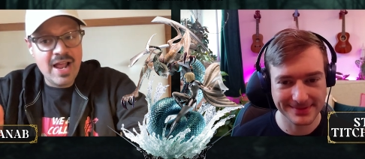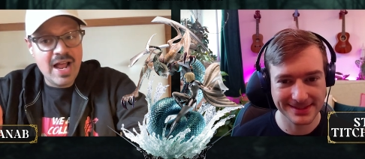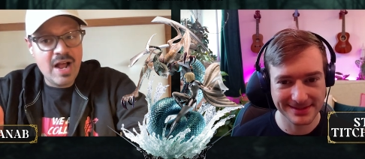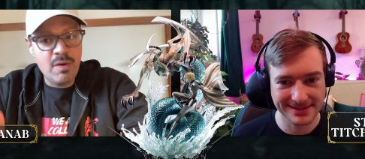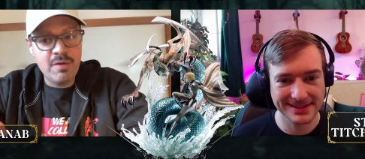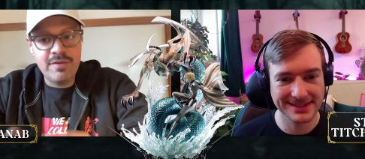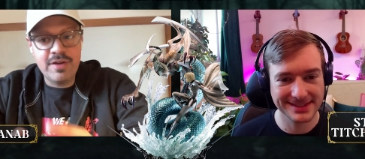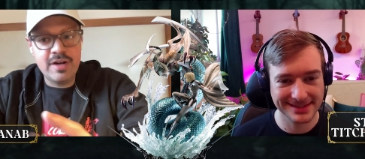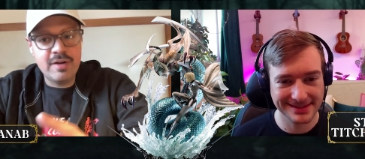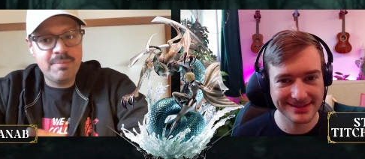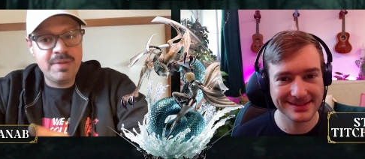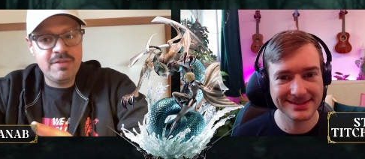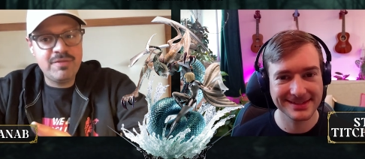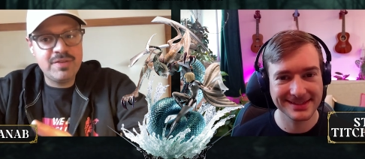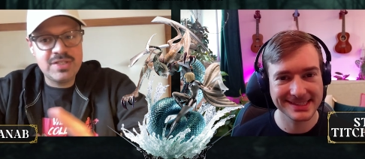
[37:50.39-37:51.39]
Speaker 1: However,
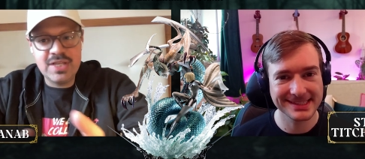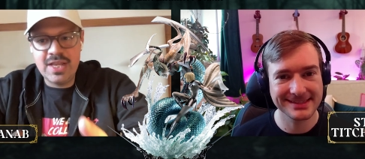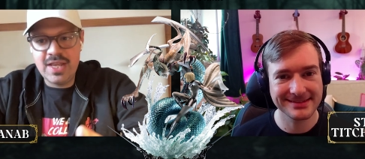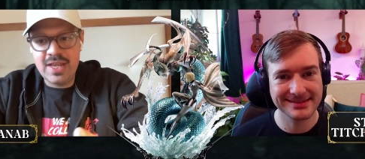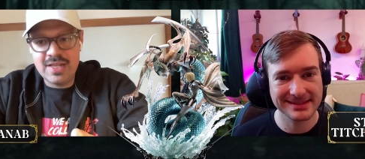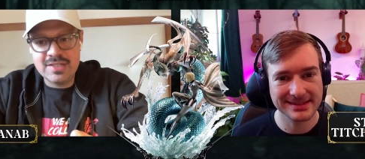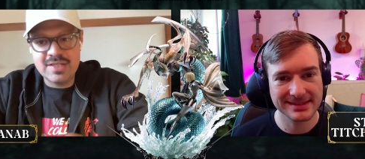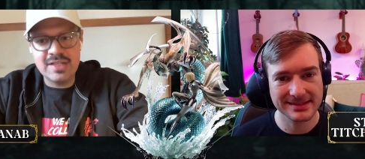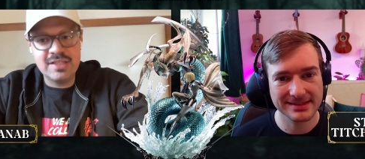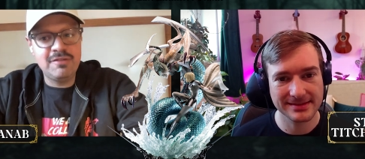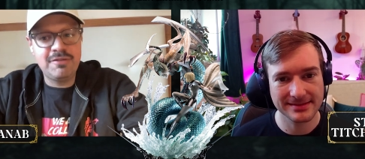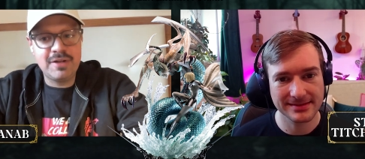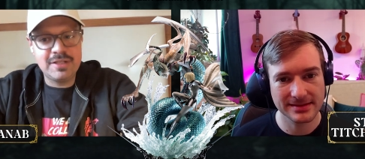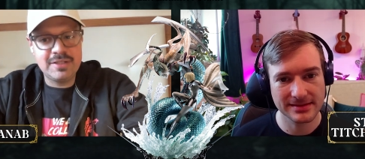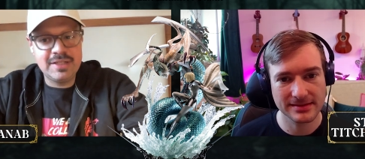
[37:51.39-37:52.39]
PVC it's a
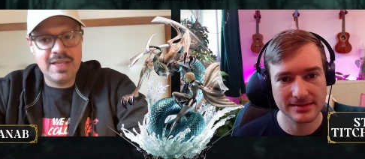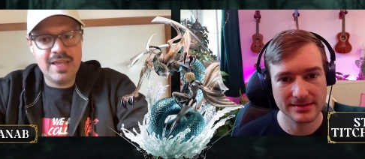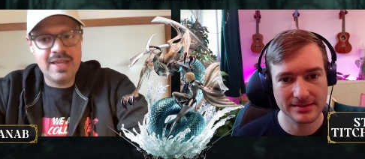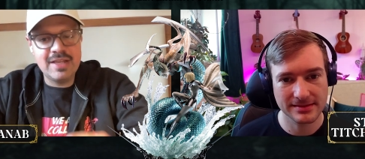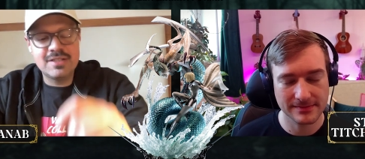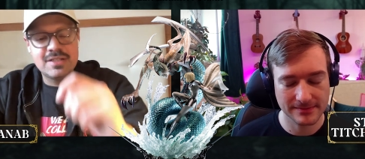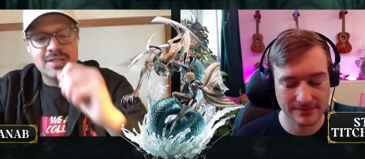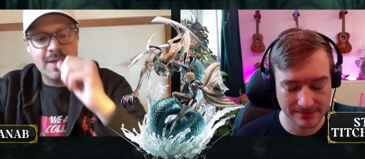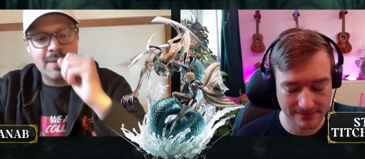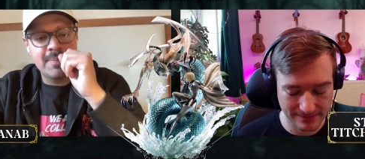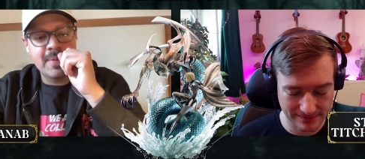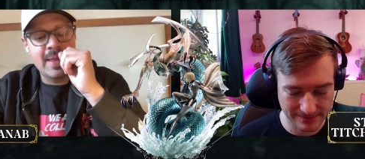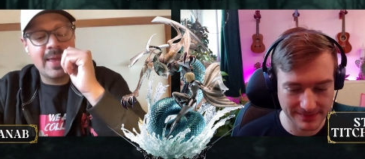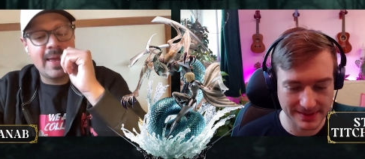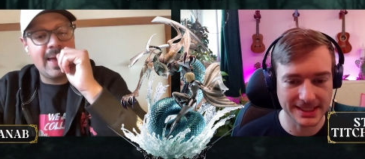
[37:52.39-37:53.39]
different case,
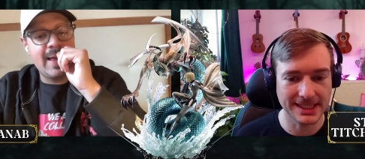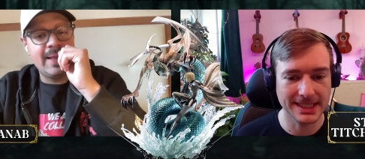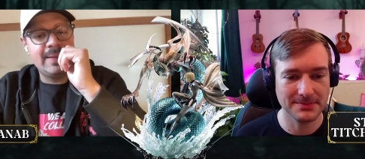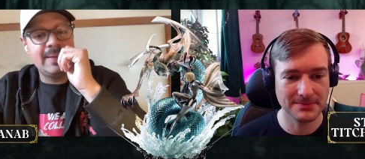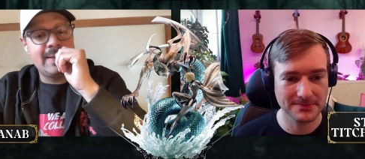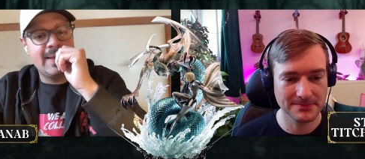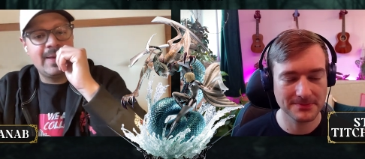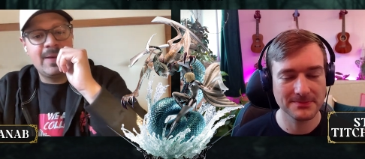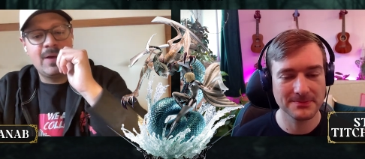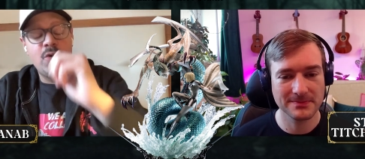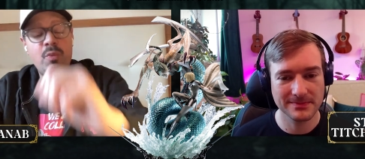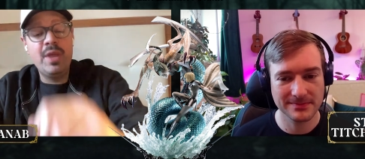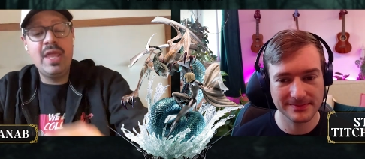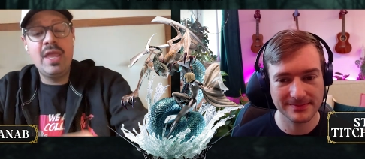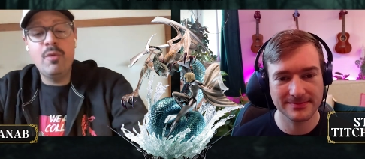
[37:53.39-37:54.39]
yeah. and
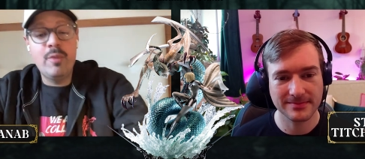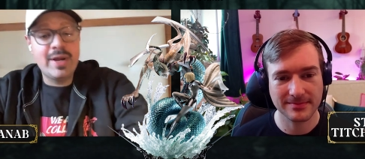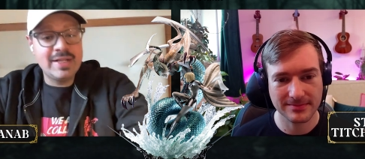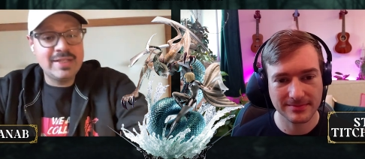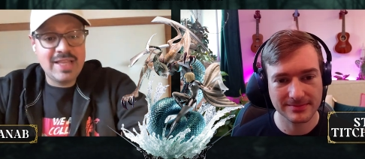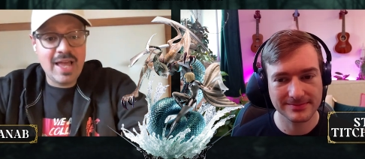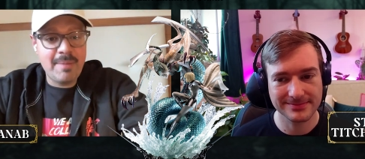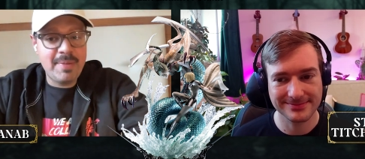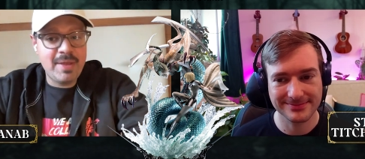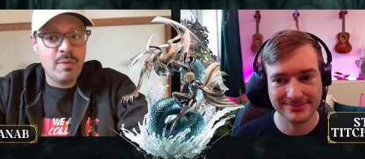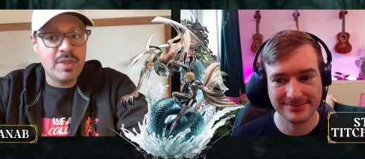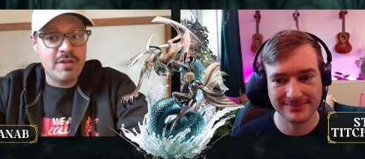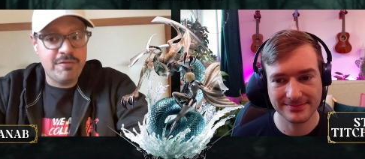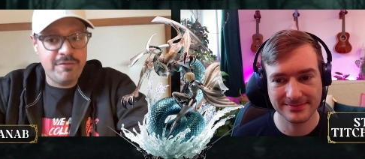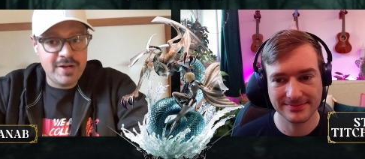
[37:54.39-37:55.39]
we weren't happy
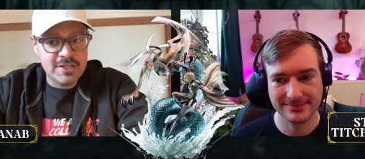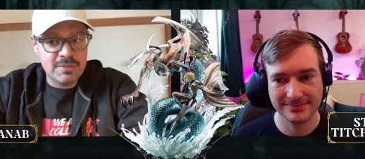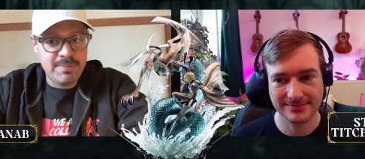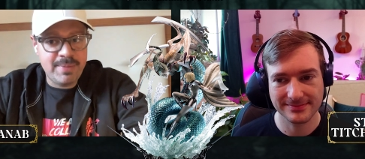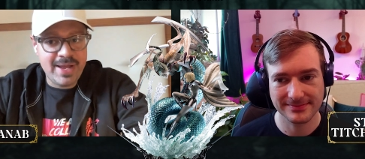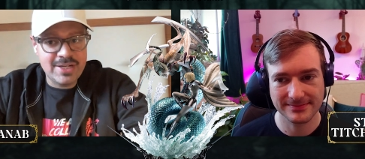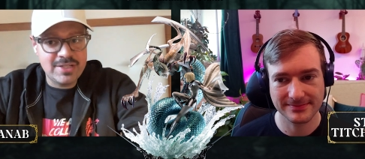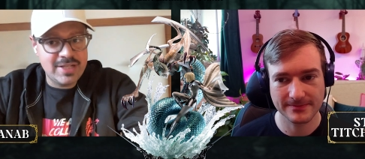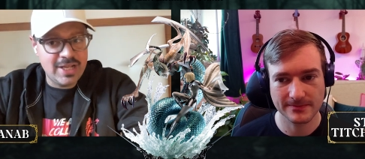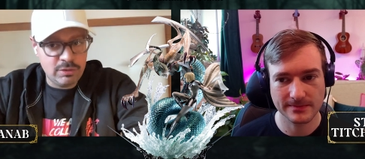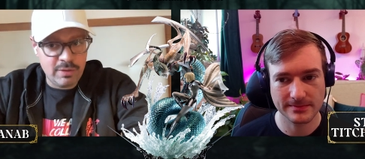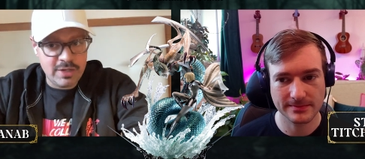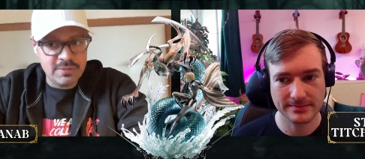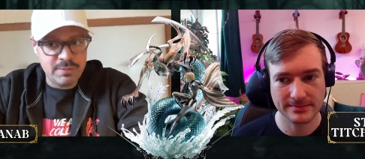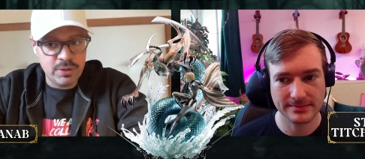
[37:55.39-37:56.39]
with the first batch
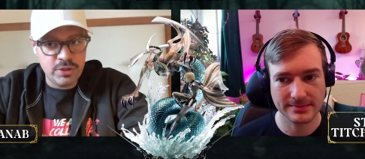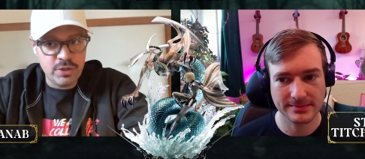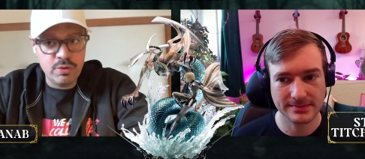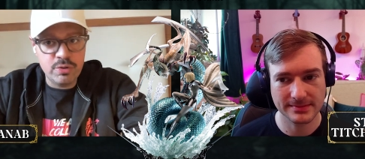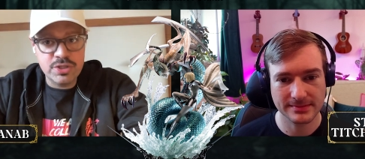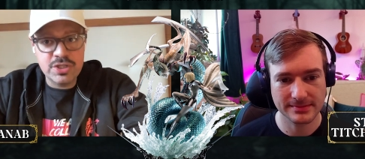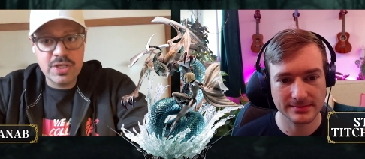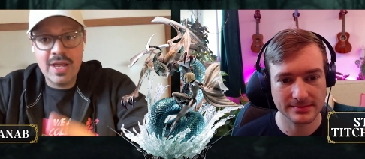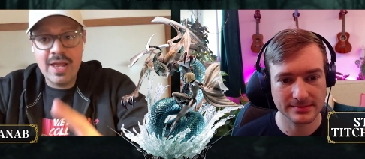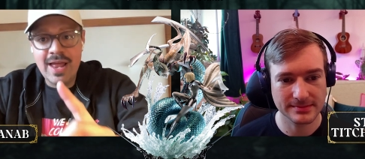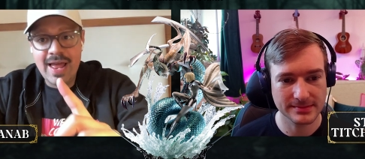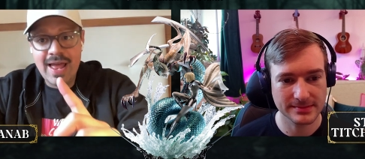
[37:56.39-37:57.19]
that was produced,